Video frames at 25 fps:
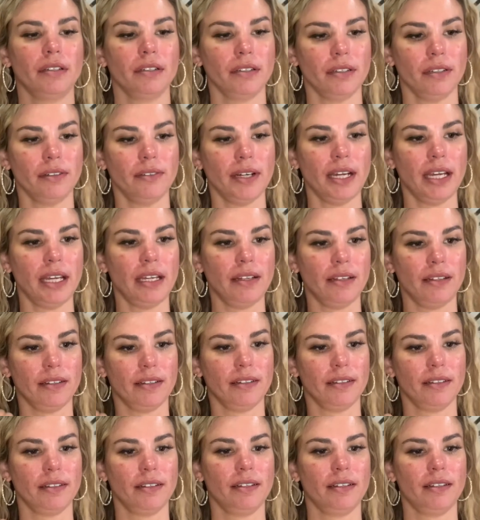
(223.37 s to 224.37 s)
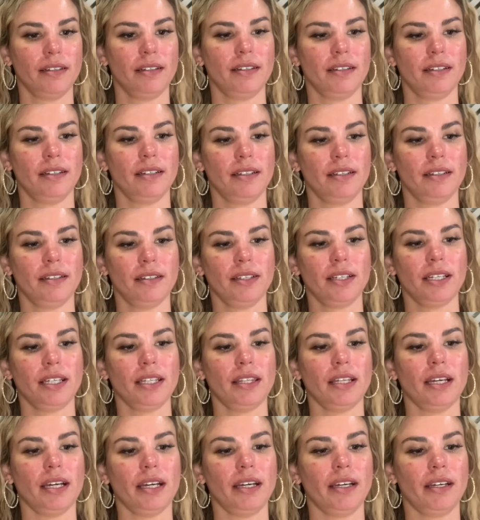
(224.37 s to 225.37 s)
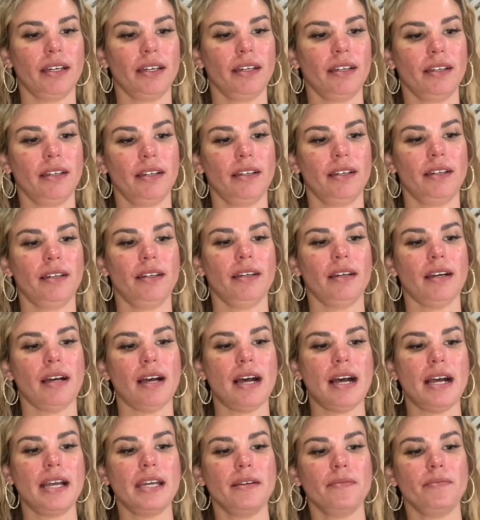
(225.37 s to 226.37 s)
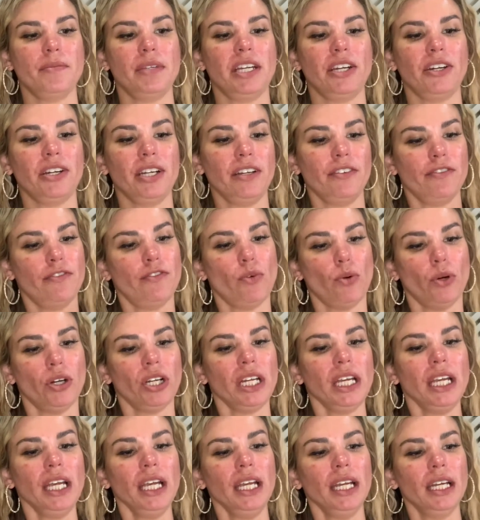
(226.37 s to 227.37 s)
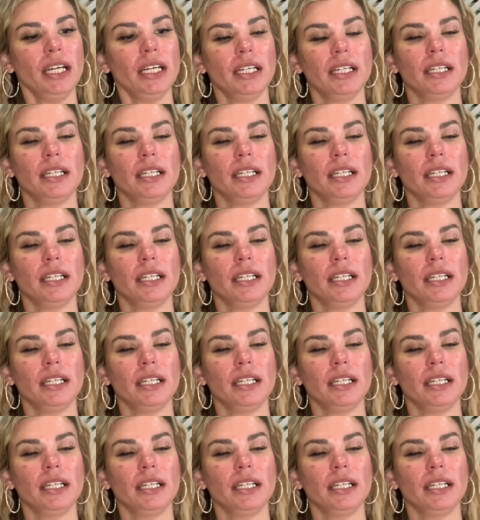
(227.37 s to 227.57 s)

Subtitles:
All right, look at that. I am nearing 40,